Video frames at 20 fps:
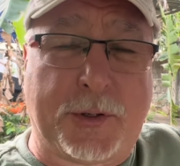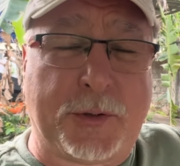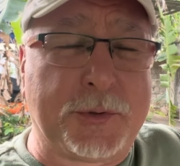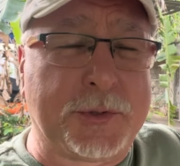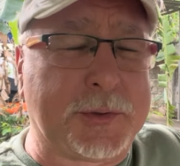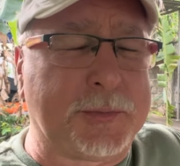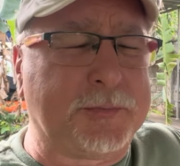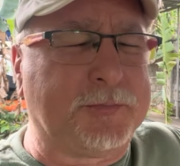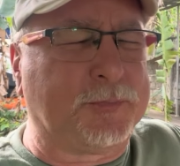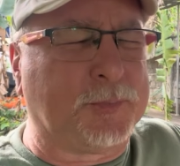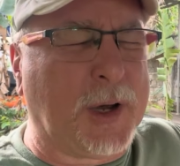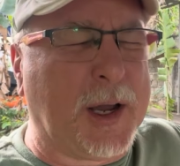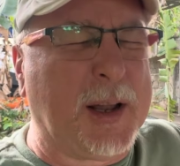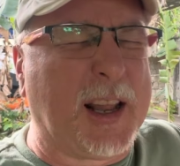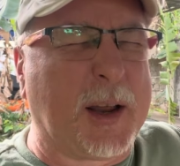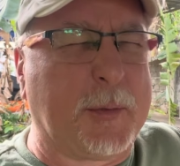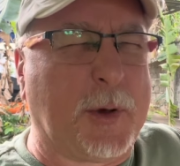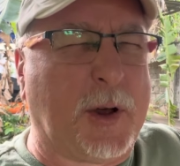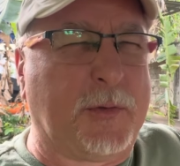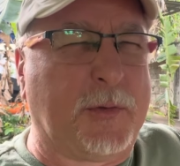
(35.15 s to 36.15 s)
It was probably
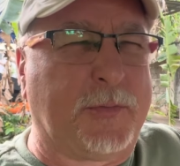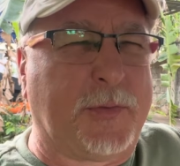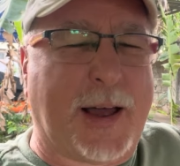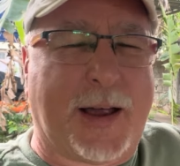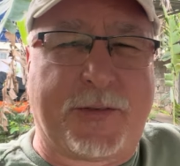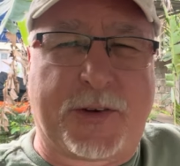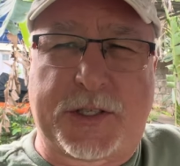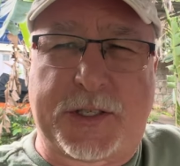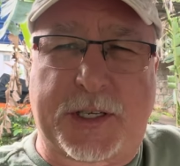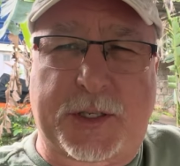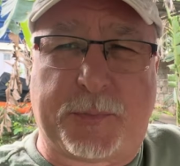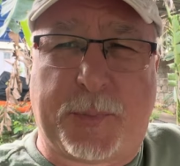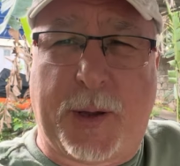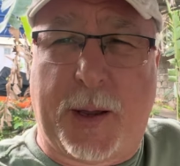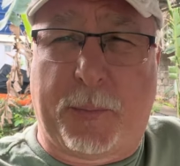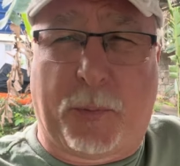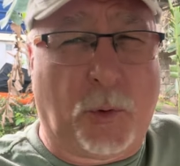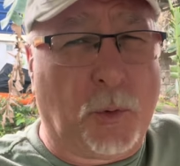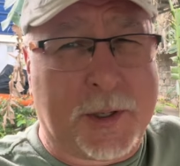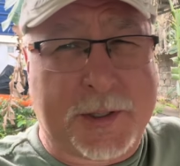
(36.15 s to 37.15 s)
like about 5 or 6 people.